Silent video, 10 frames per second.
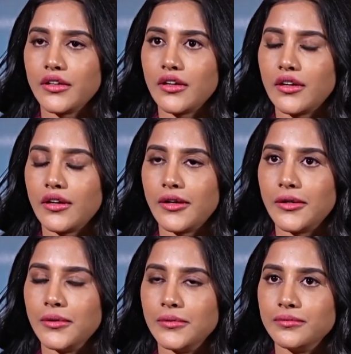
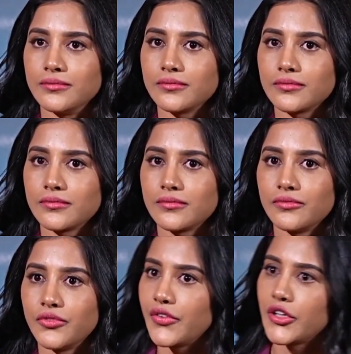um,
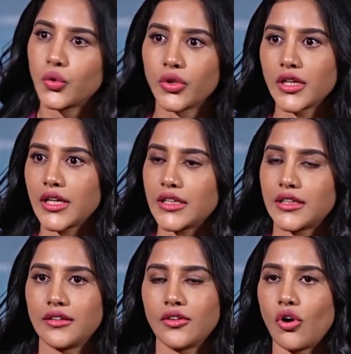we were doing
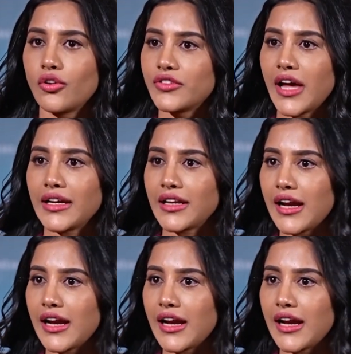it, all of that.